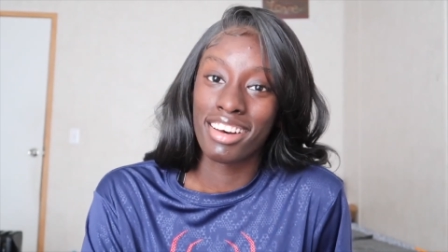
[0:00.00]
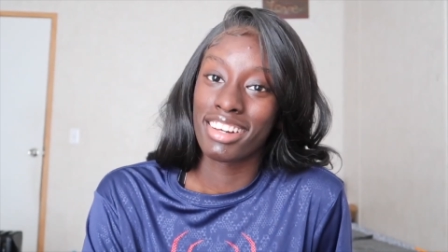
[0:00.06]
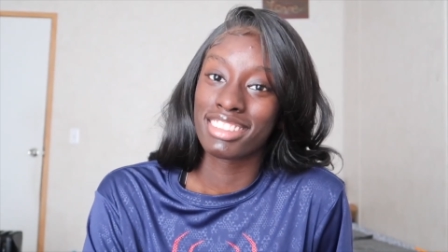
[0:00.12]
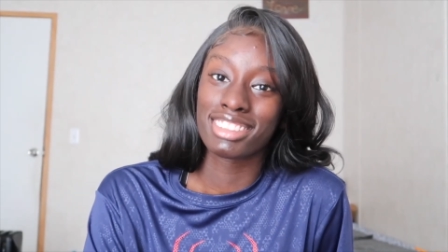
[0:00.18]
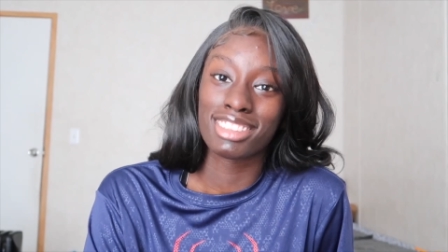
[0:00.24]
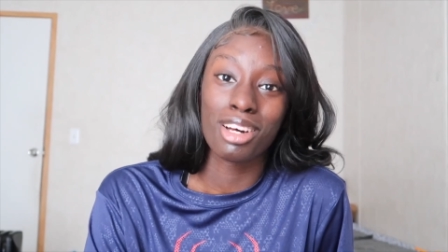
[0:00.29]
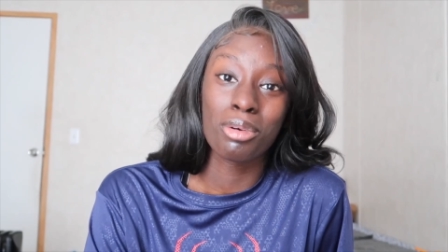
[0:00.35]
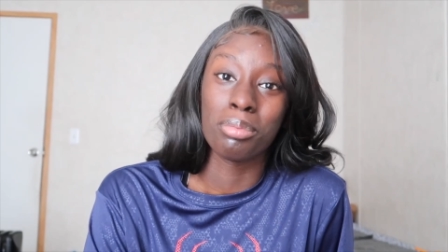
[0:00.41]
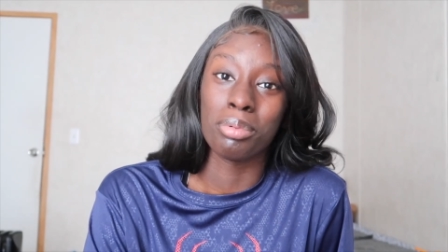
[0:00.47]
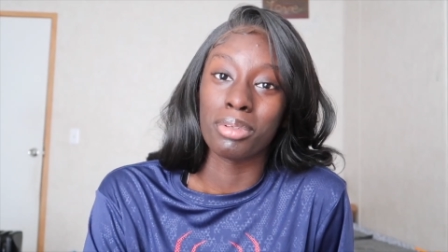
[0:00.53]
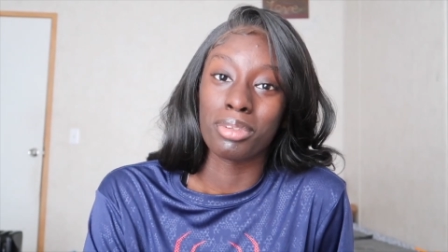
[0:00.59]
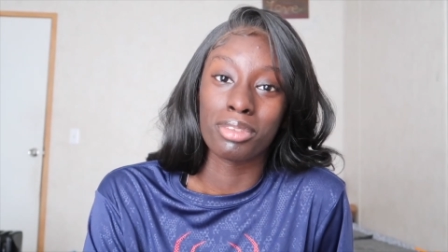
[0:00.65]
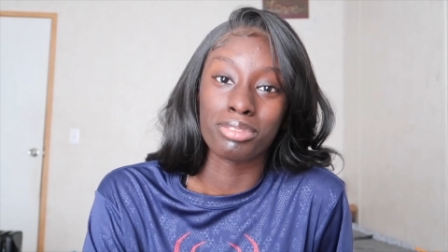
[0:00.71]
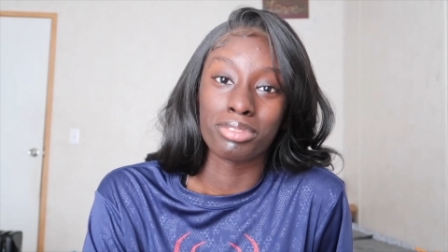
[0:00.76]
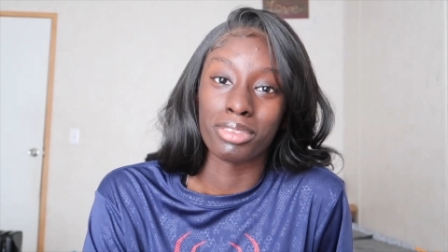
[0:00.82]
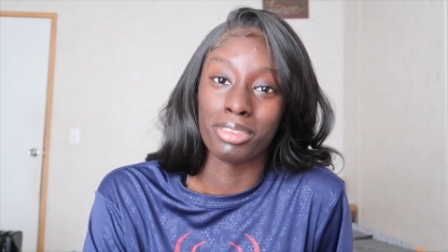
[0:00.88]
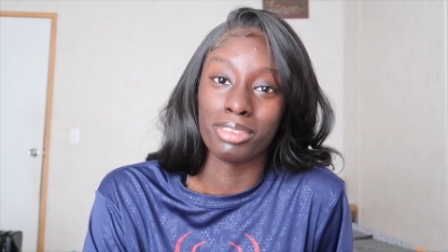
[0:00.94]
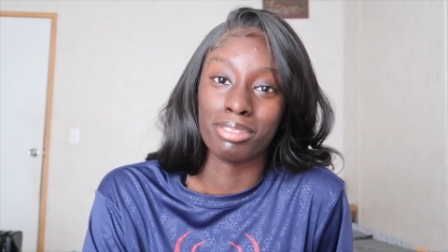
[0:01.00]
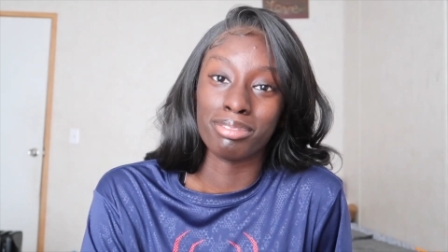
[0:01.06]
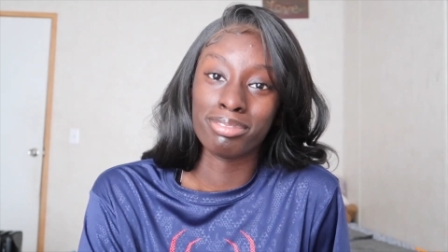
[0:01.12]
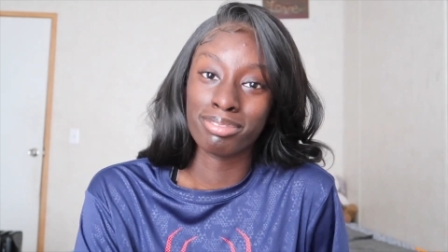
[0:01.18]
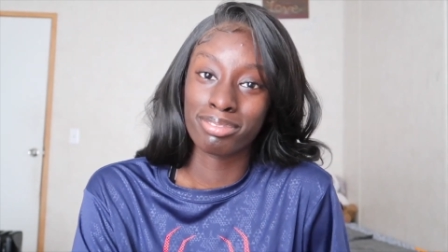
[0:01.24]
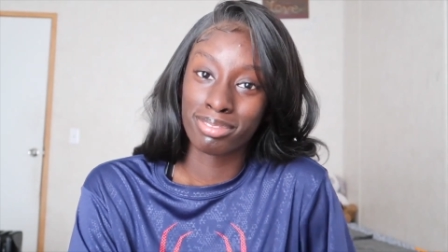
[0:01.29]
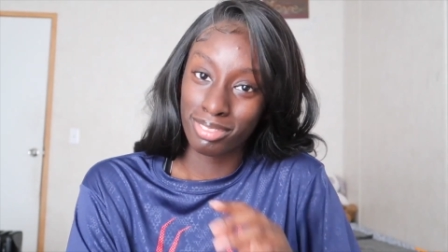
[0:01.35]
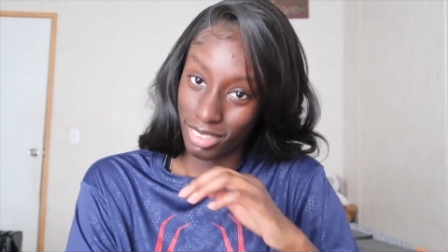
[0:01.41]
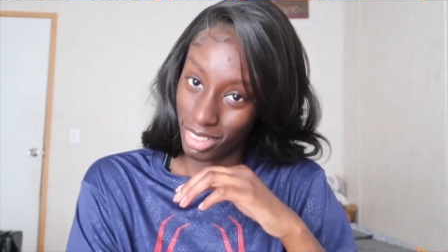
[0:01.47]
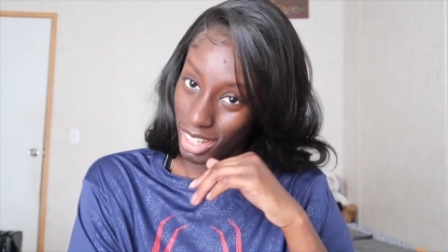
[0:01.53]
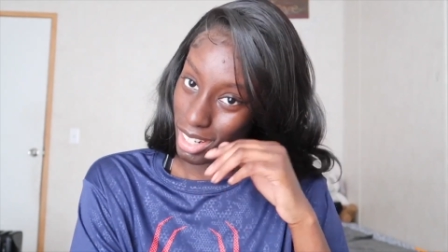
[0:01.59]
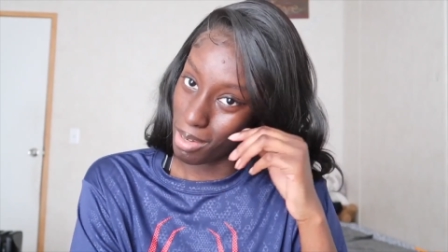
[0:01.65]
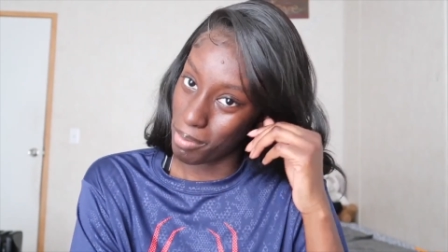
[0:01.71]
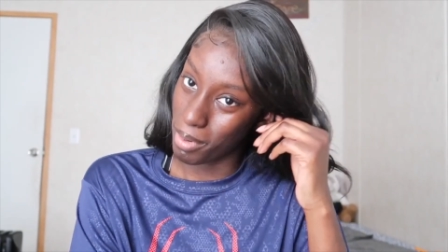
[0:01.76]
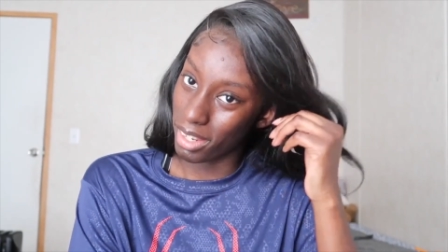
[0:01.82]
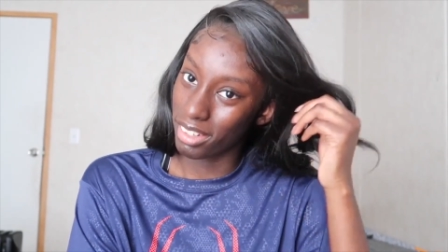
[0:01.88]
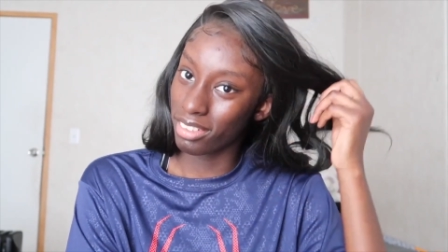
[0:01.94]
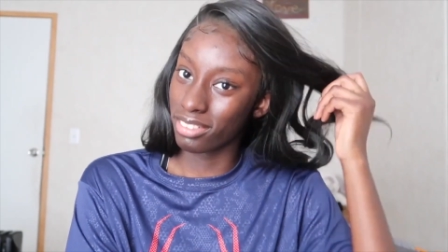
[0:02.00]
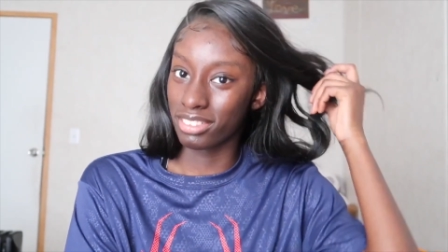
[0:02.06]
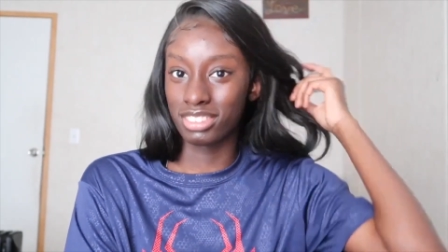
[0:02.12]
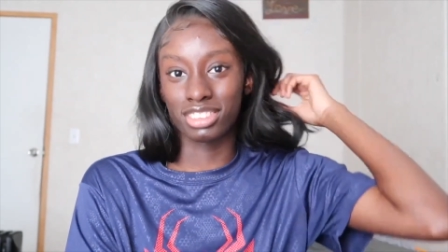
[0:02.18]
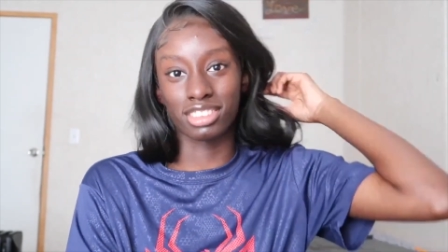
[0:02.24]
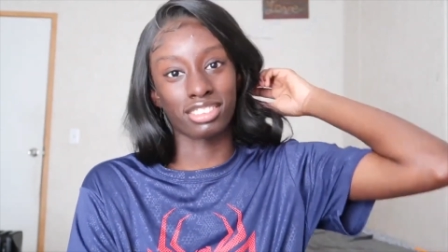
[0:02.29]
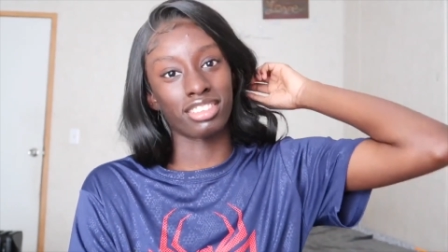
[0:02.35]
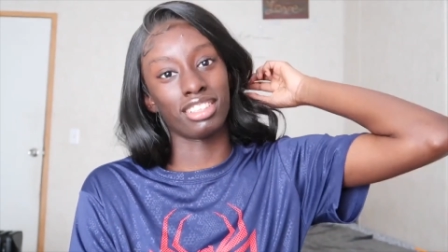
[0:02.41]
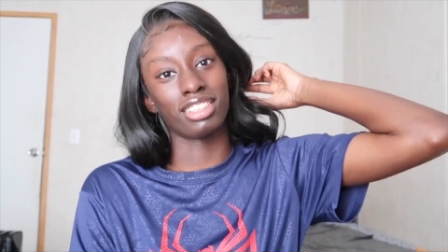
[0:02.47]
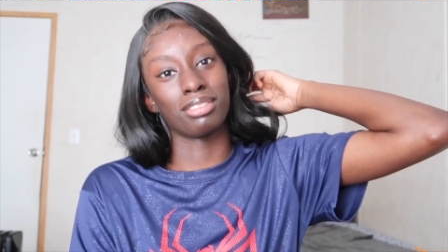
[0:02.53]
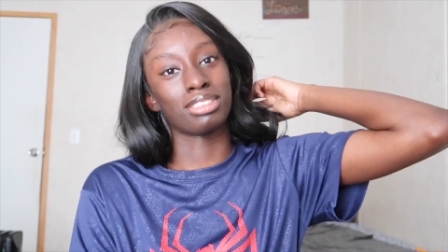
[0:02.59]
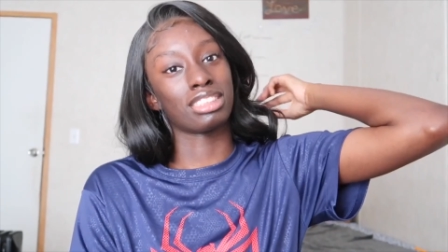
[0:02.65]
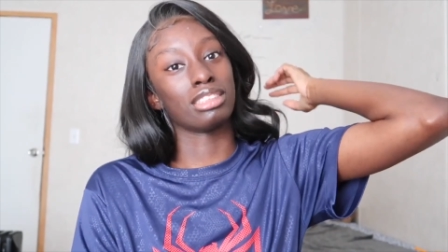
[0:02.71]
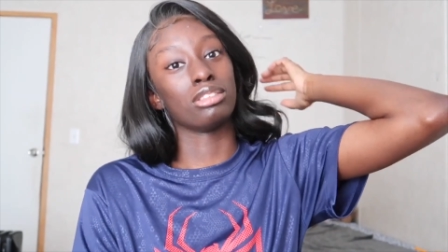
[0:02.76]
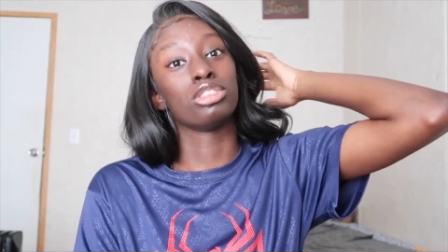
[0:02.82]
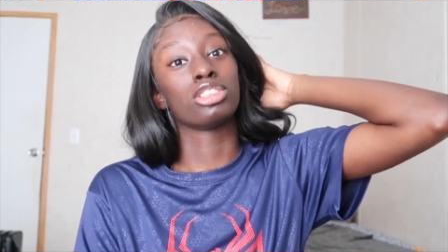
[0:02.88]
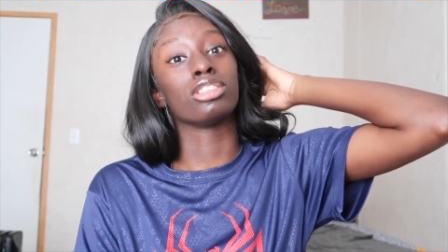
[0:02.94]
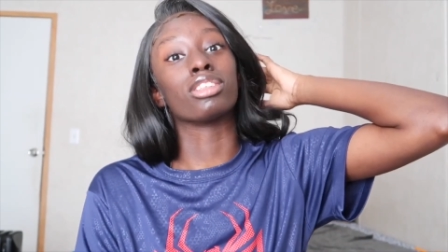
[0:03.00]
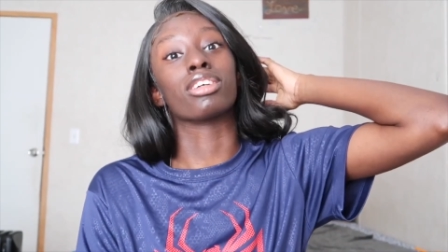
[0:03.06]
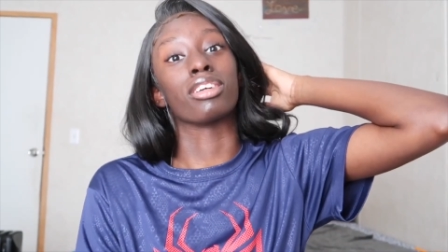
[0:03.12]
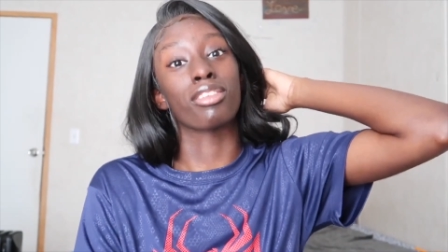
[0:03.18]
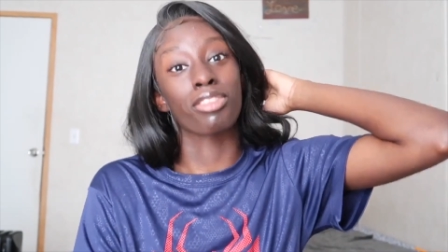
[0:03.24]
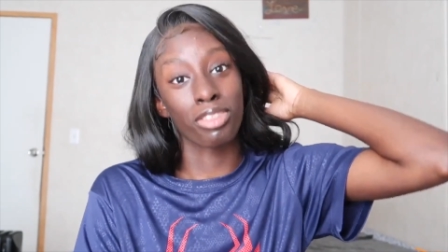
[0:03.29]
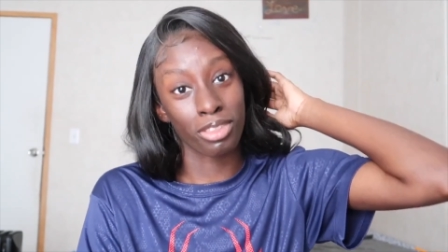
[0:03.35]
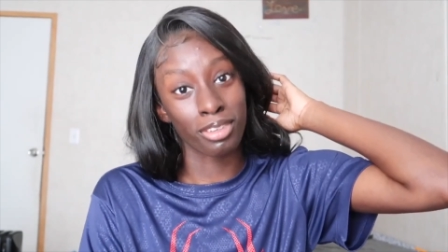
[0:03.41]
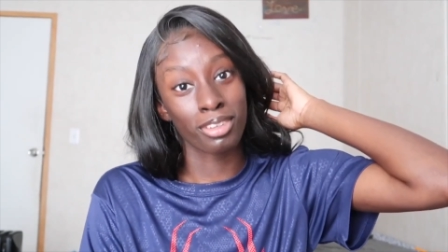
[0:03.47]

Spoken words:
So beautiful. Everybody on Instagram seems shooketh,